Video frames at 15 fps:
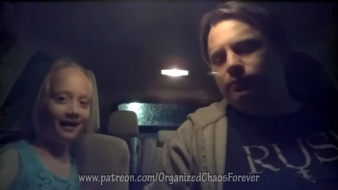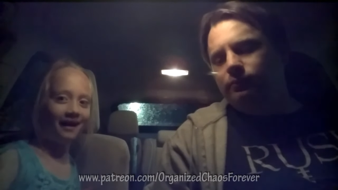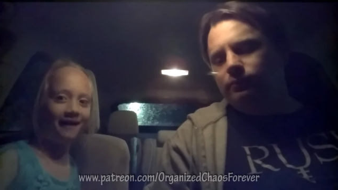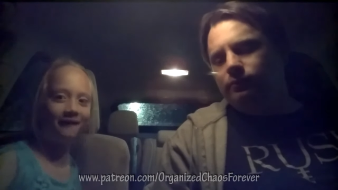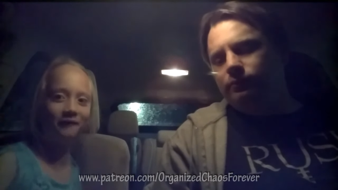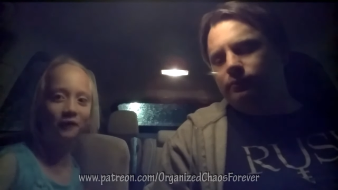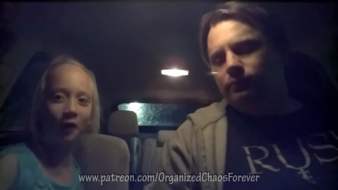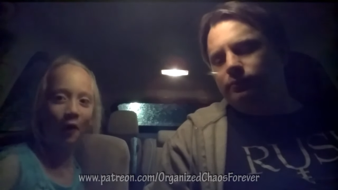
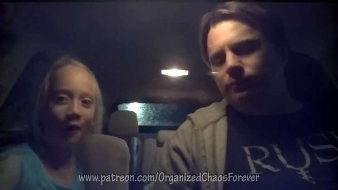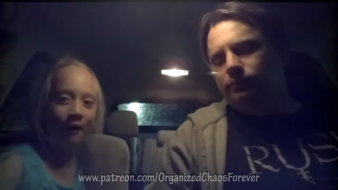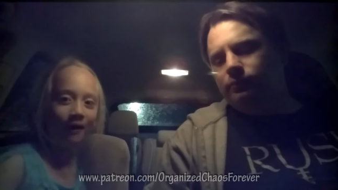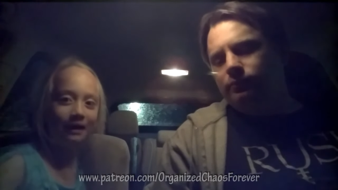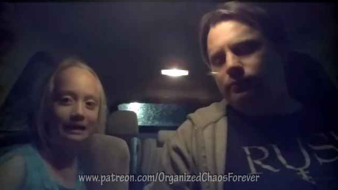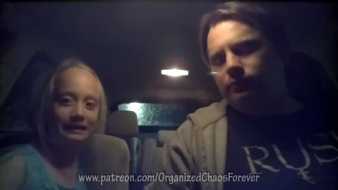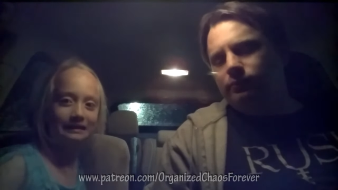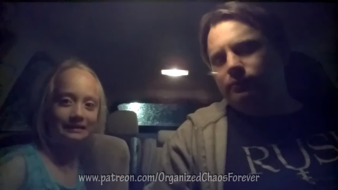Speaker 1: Of
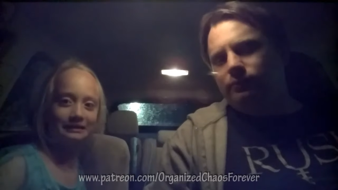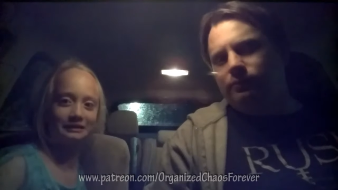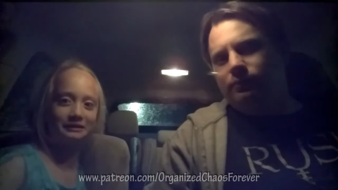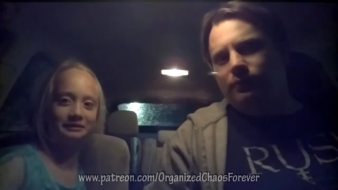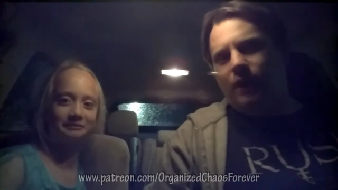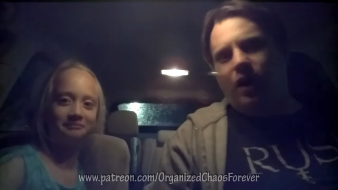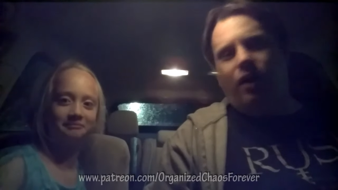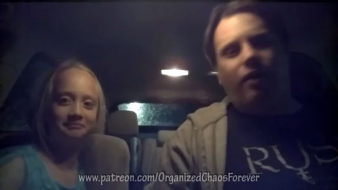
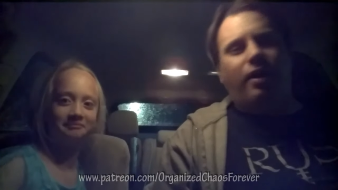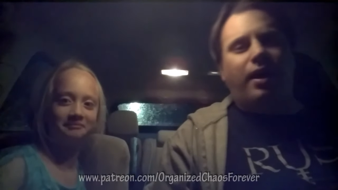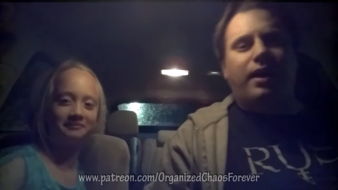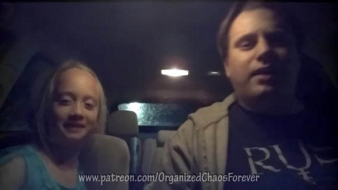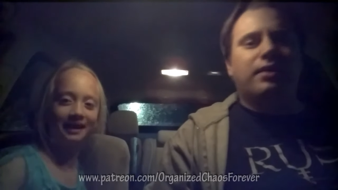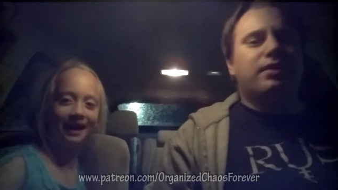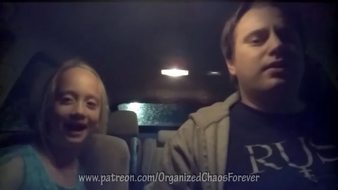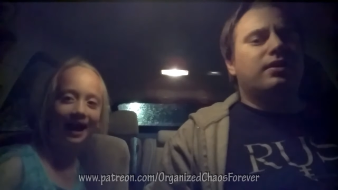course. All
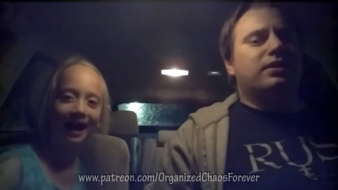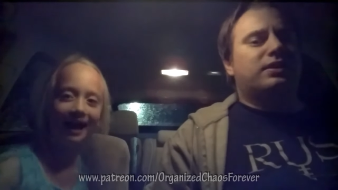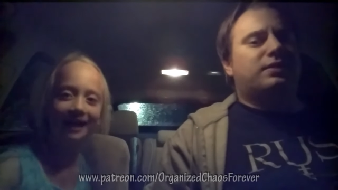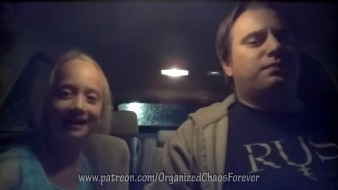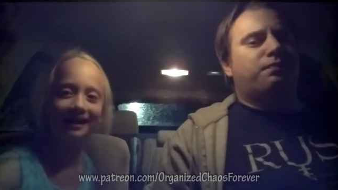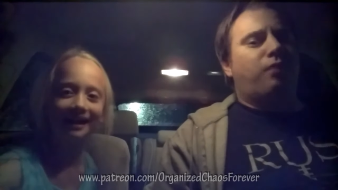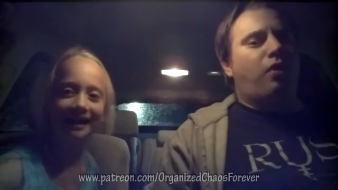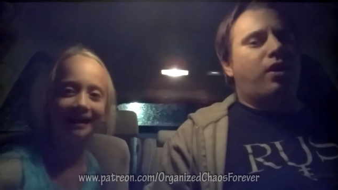right.
Speaker 2: I
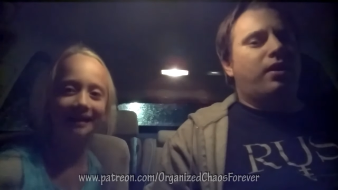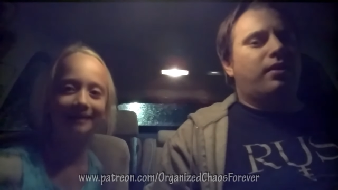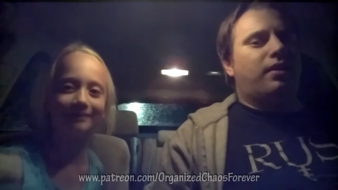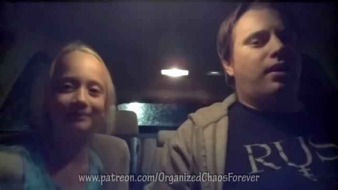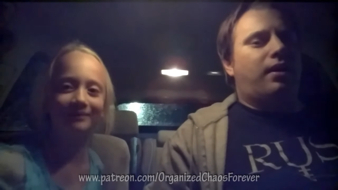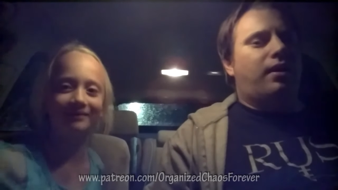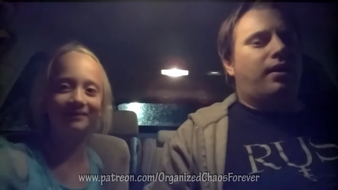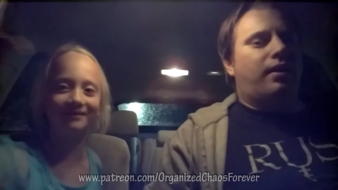
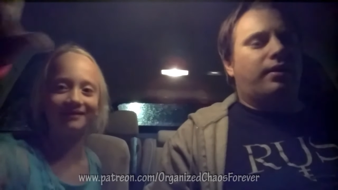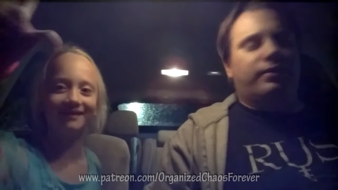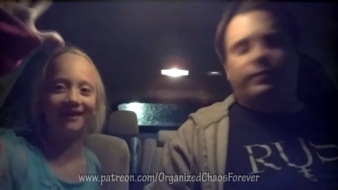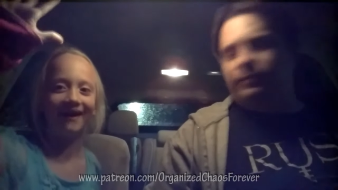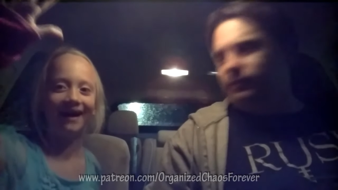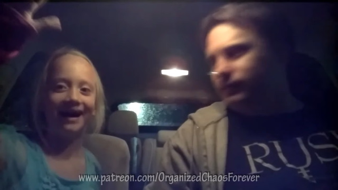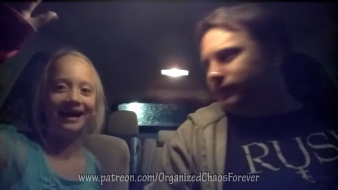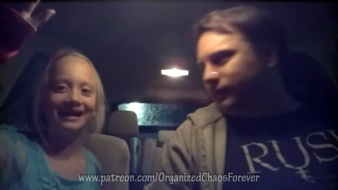Spoiler.
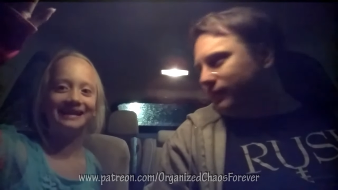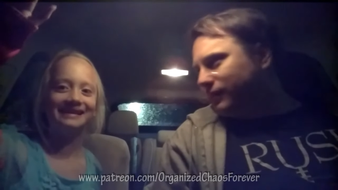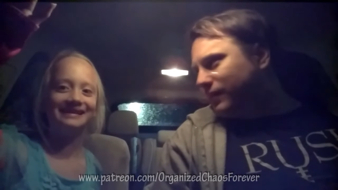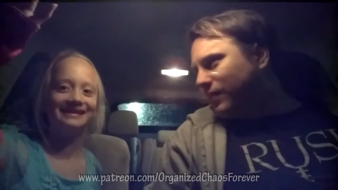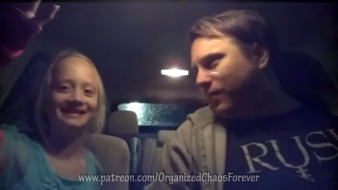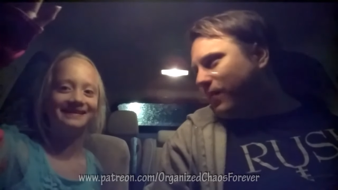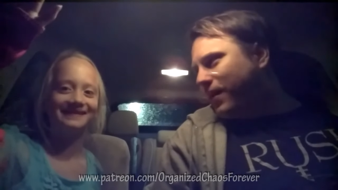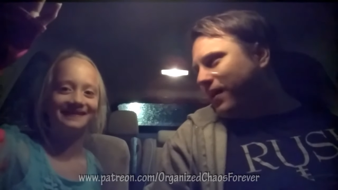
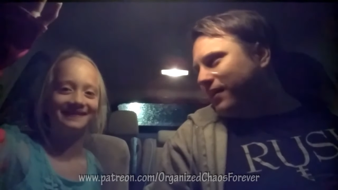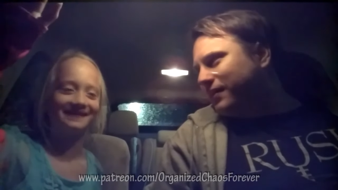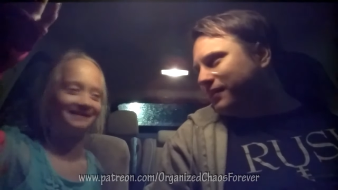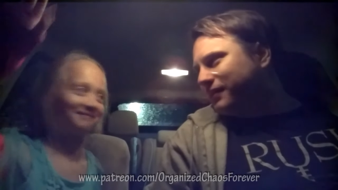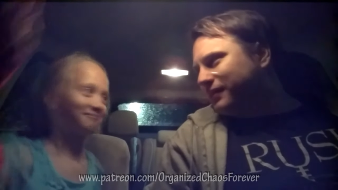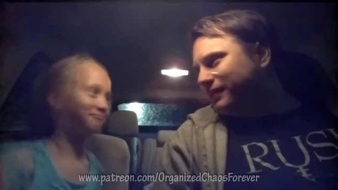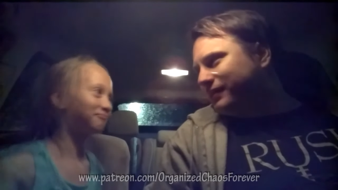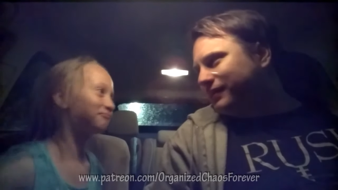one. What?
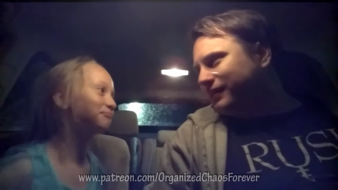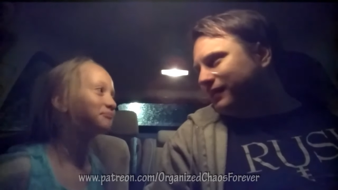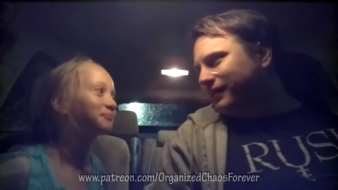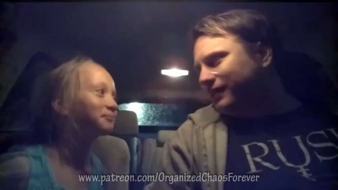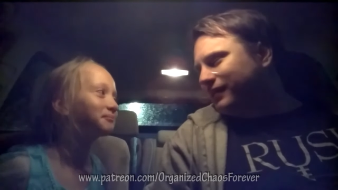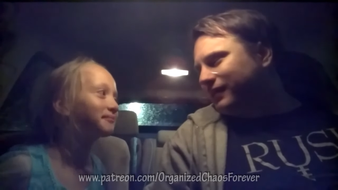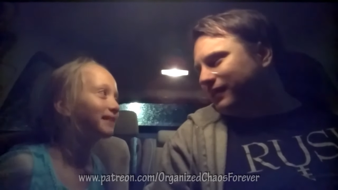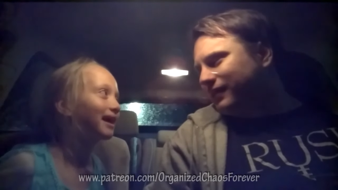
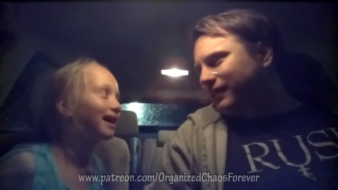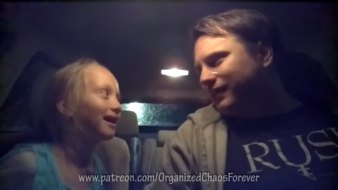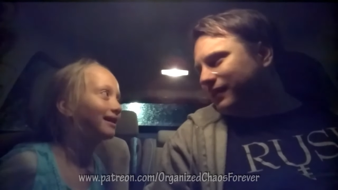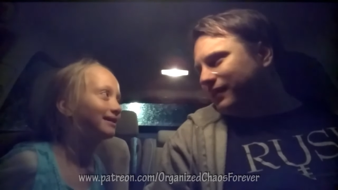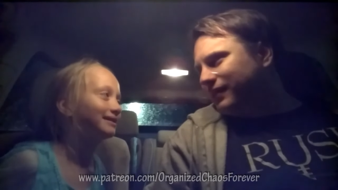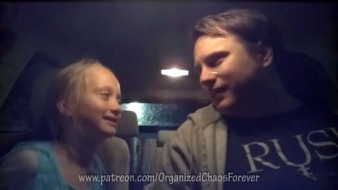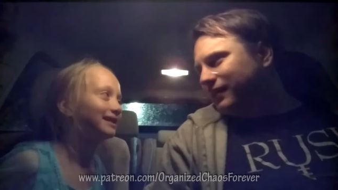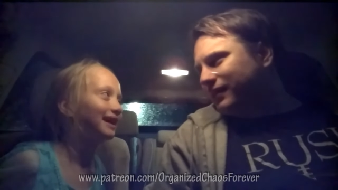
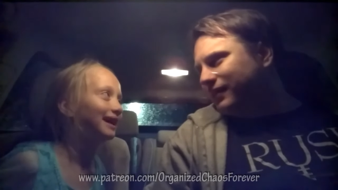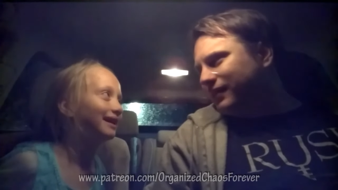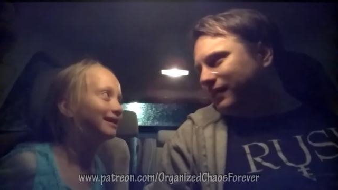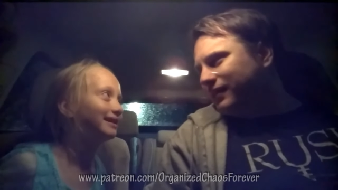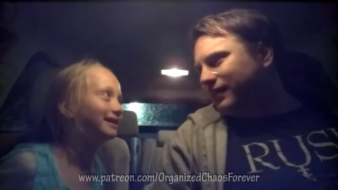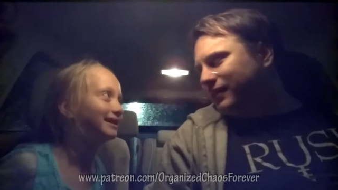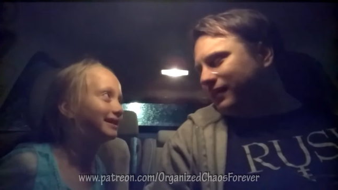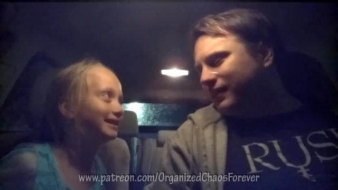
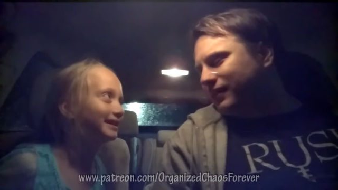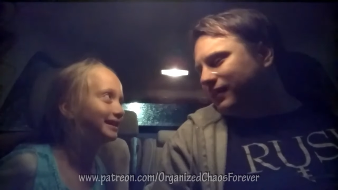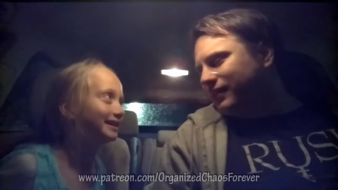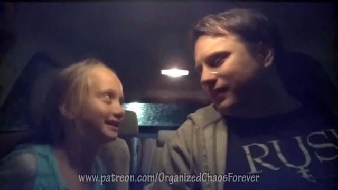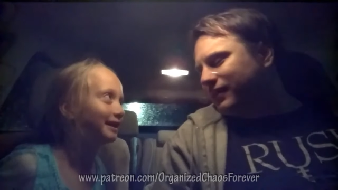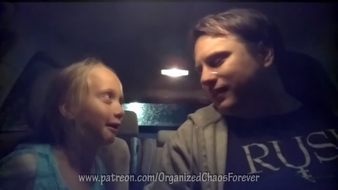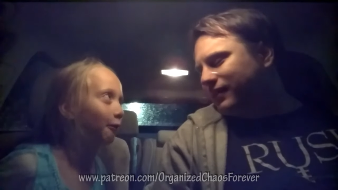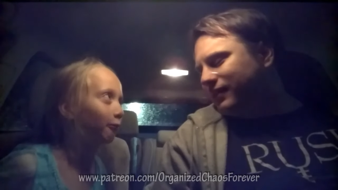
Speaker 1: That
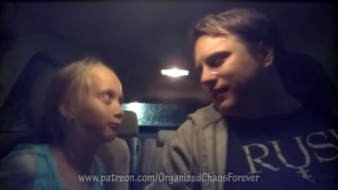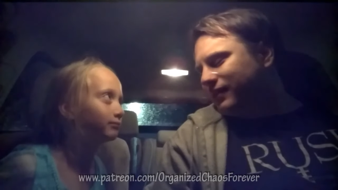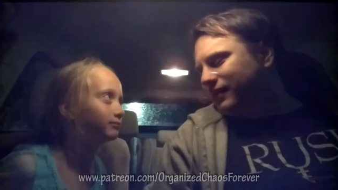he.